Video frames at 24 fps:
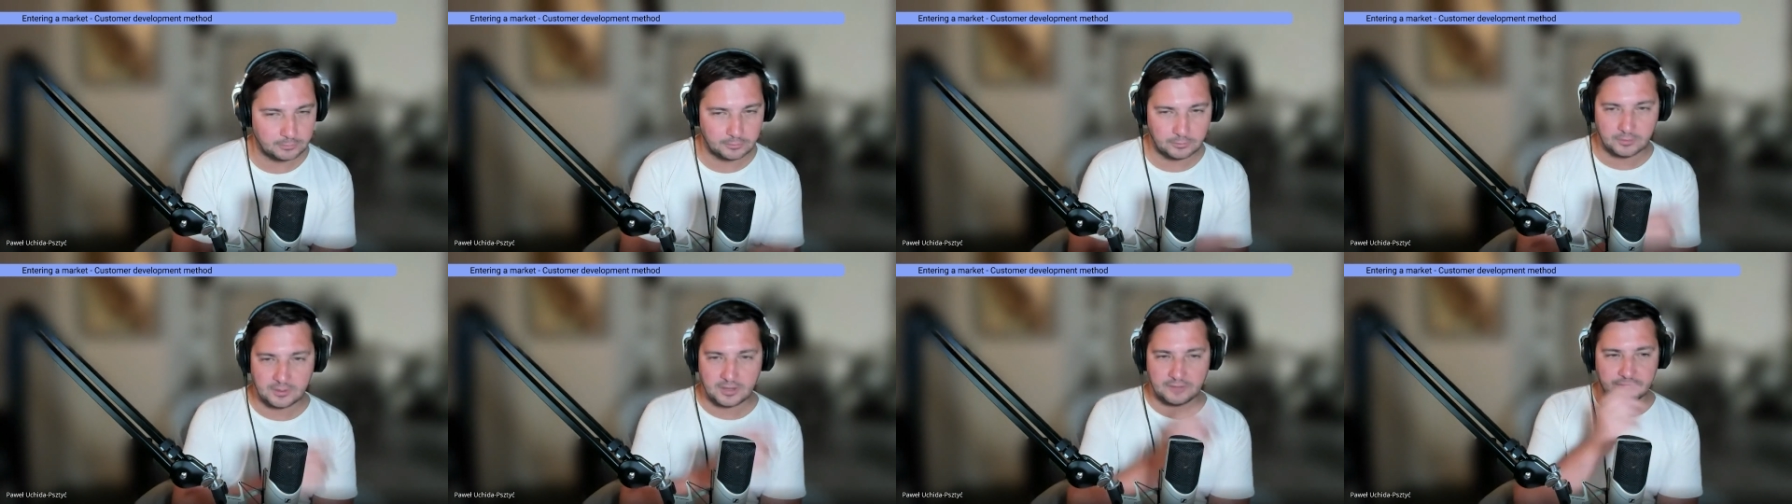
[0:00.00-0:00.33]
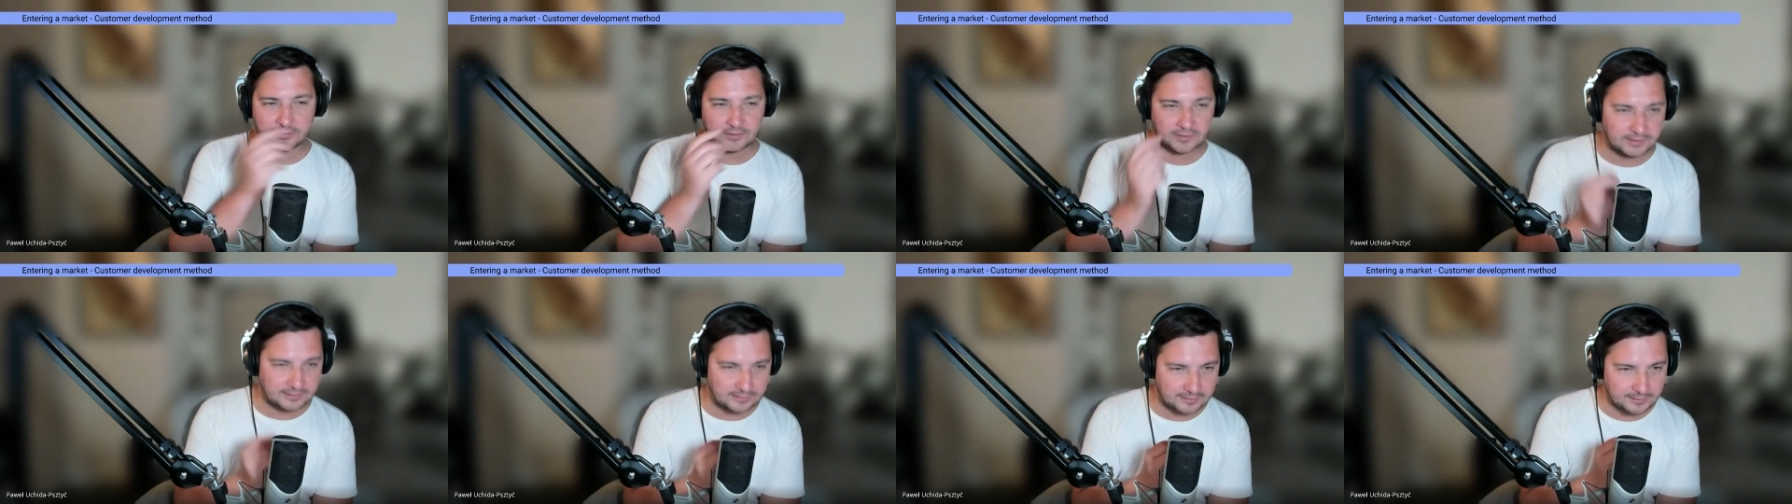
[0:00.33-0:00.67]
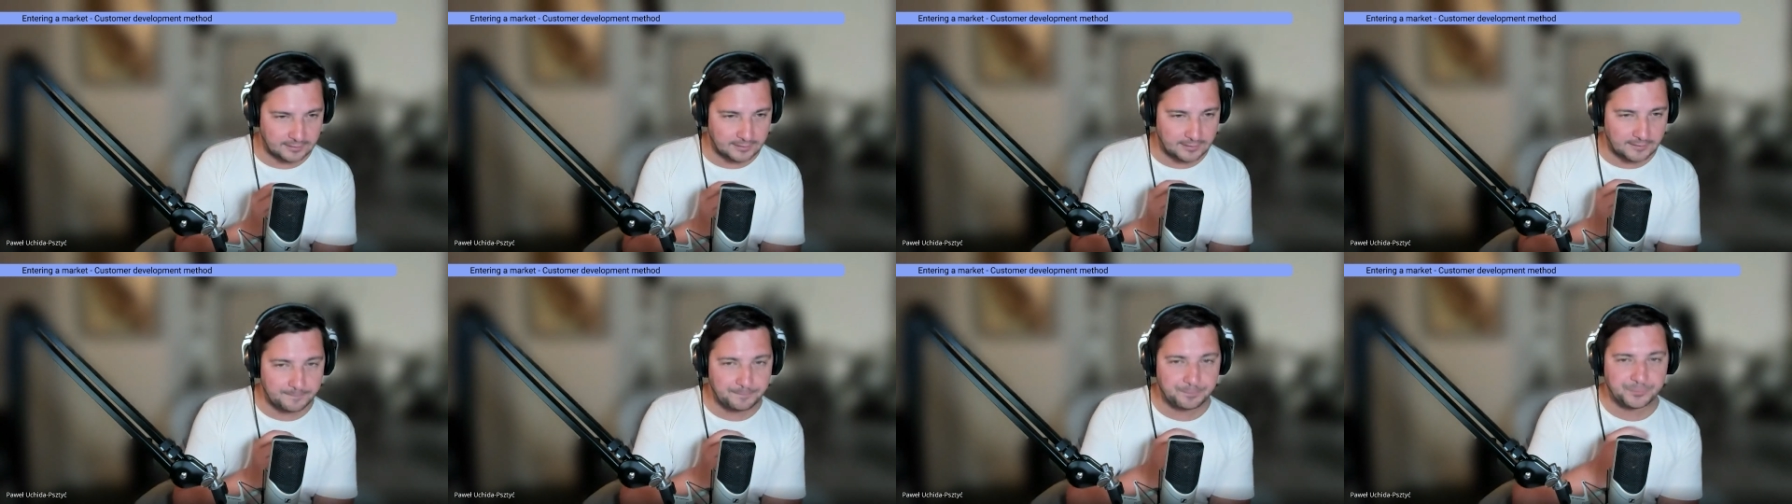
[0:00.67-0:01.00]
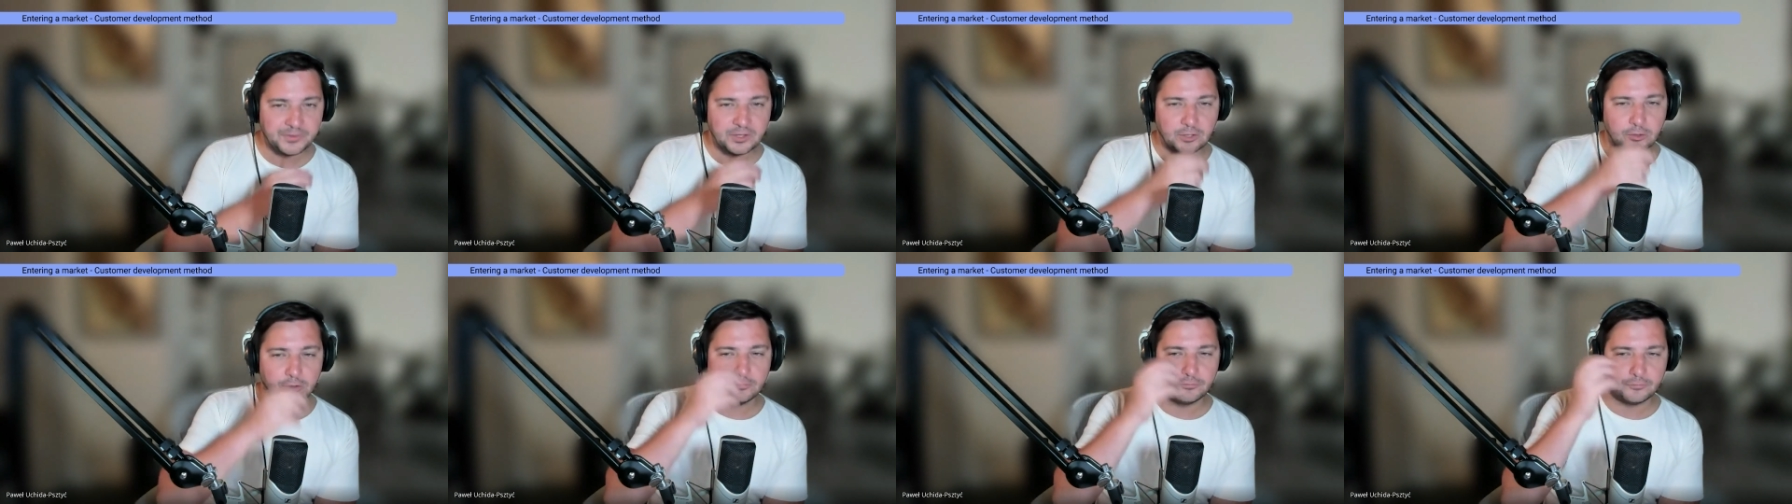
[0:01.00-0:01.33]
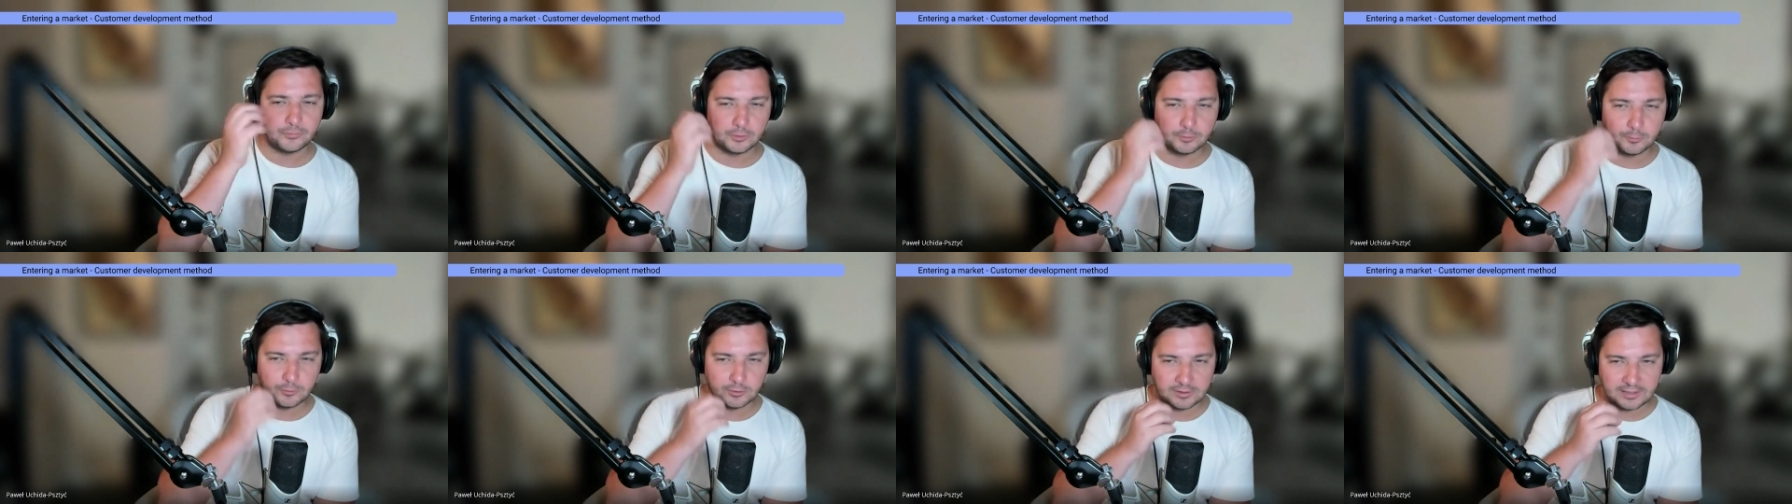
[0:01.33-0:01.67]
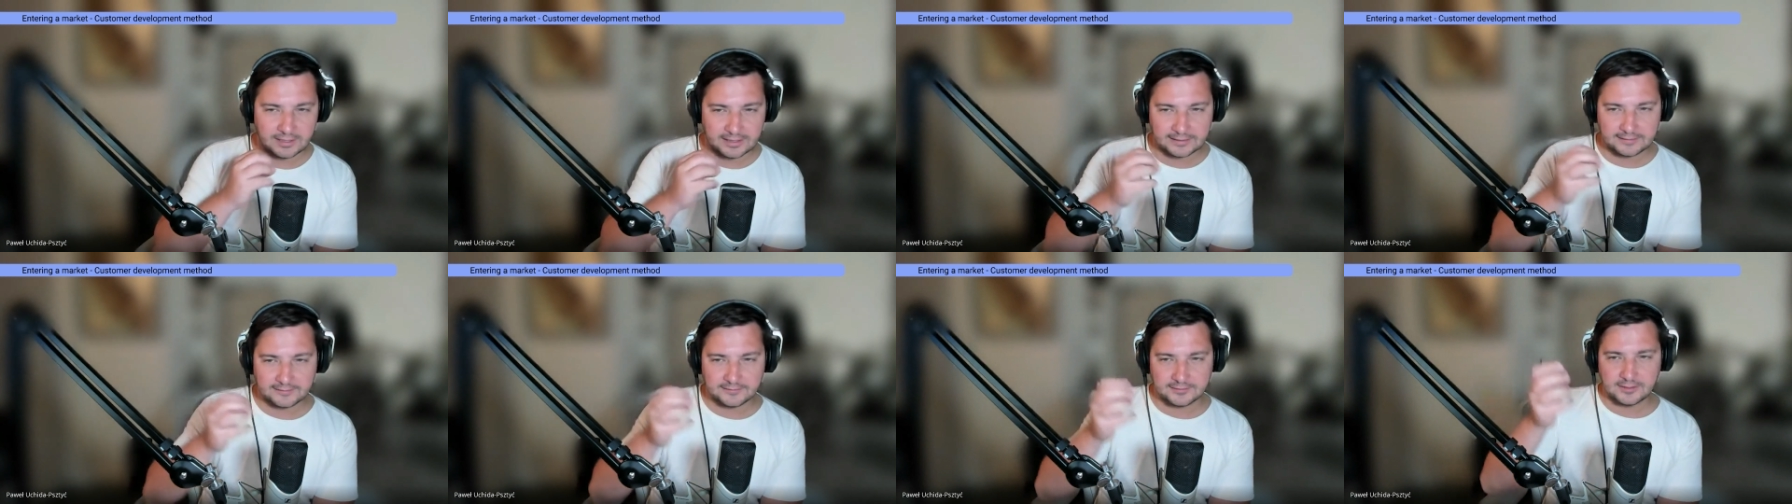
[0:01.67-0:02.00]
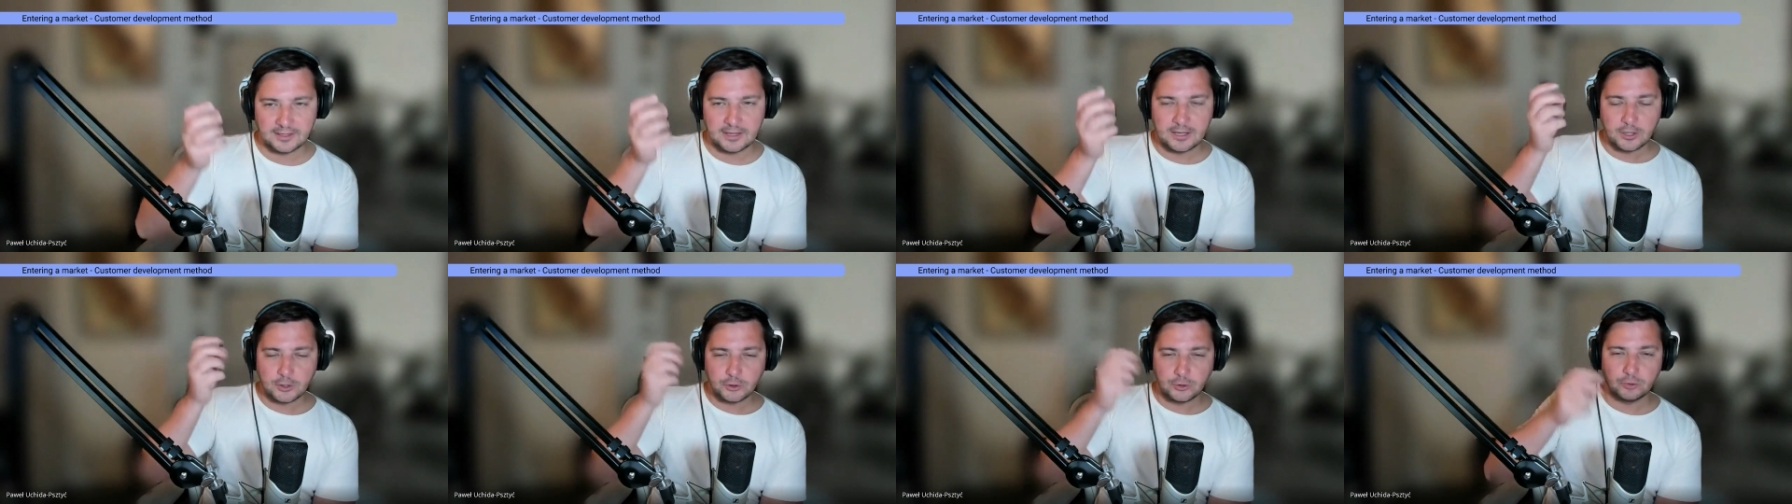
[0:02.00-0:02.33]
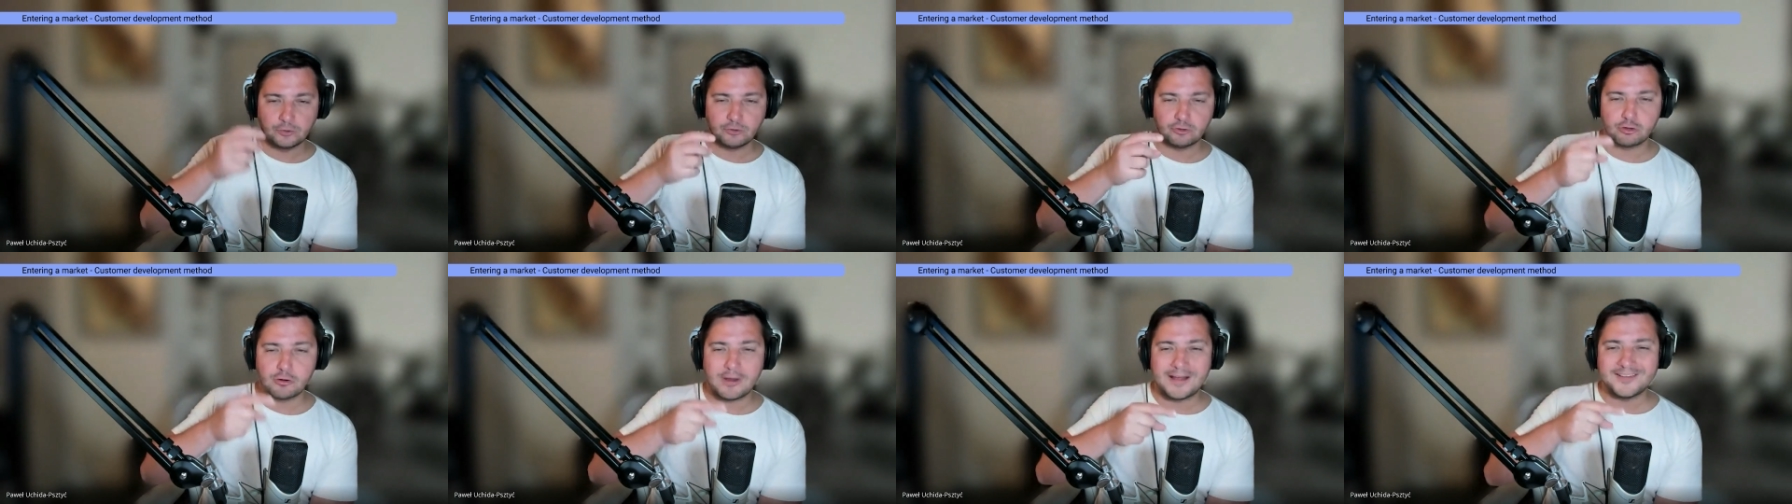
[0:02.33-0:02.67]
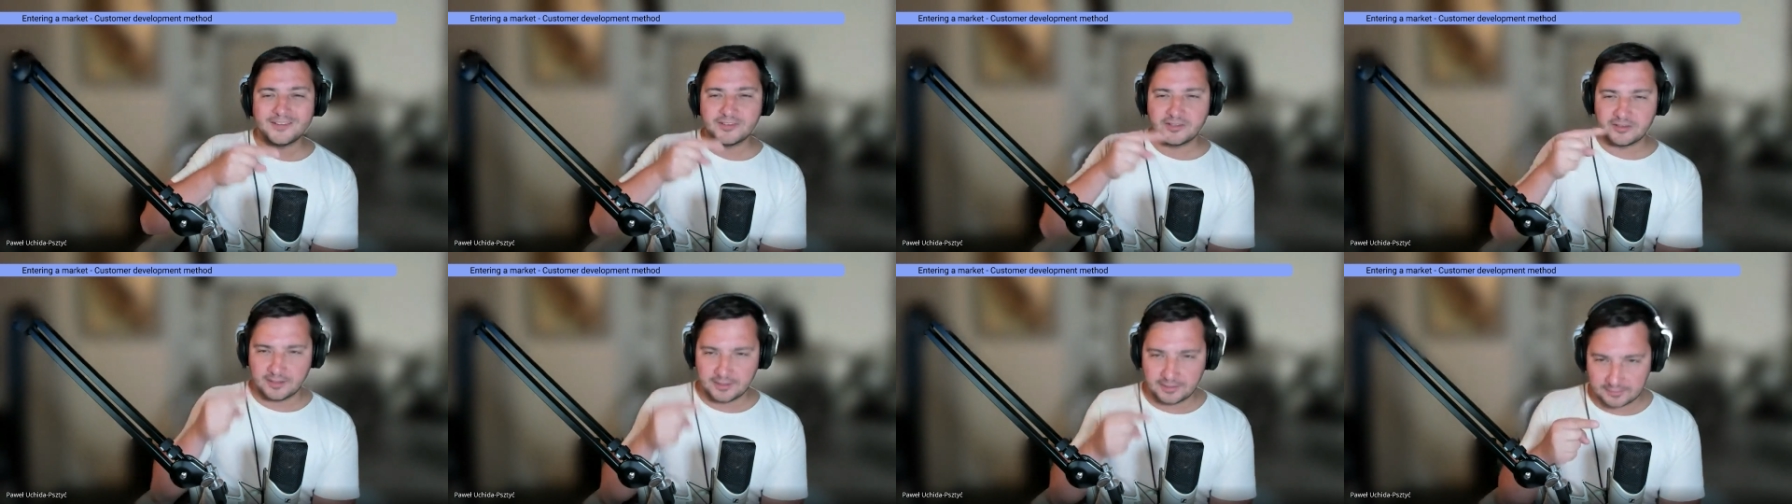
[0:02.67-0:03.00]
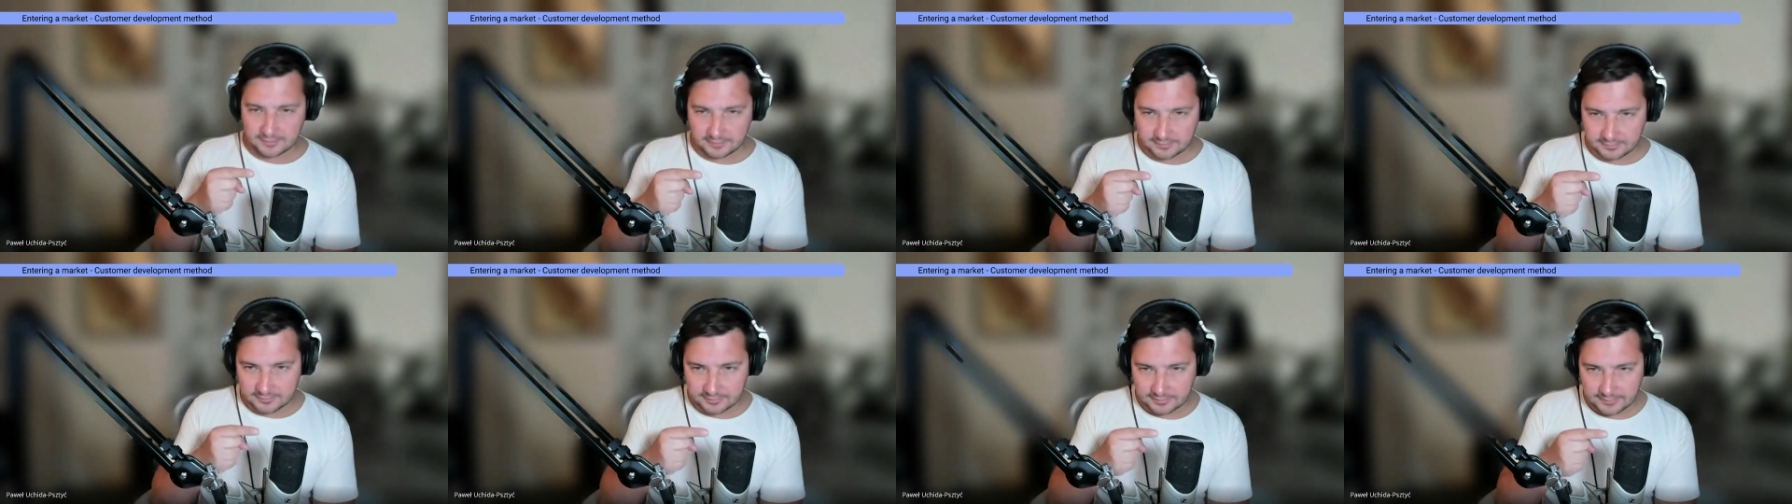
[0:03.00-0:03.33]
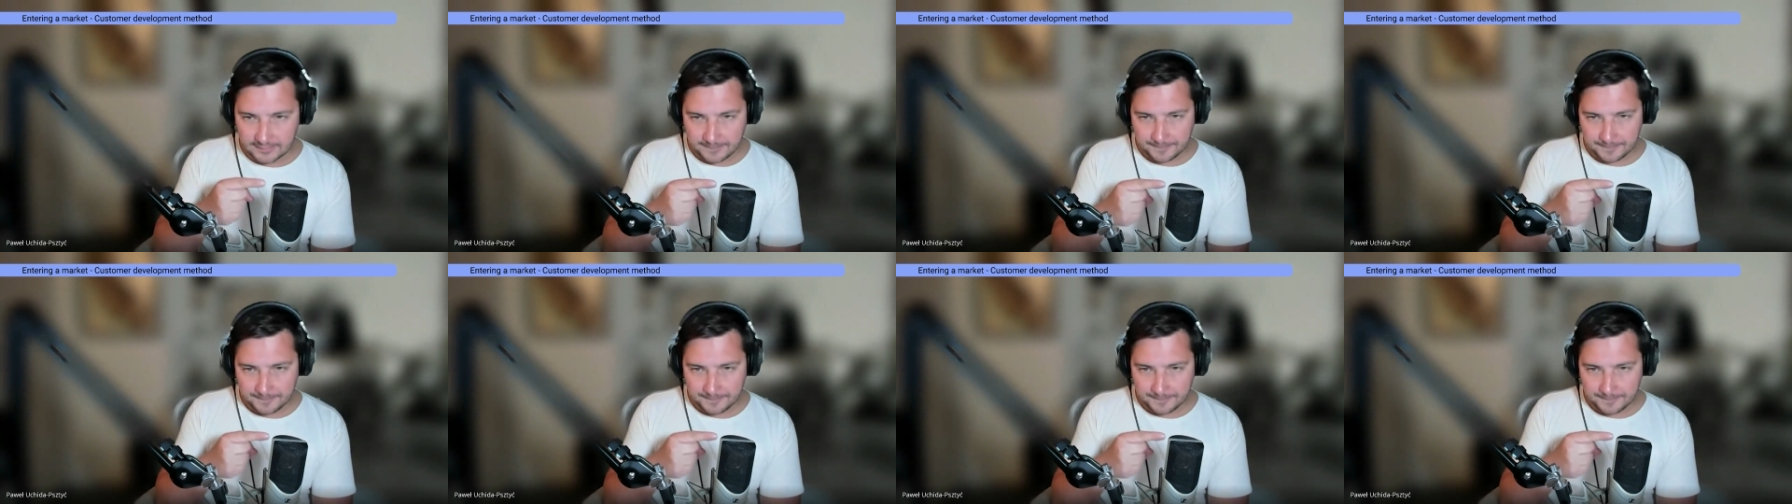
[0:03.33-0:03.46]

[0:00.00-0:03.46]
You have an idea, you formulate, you translate it,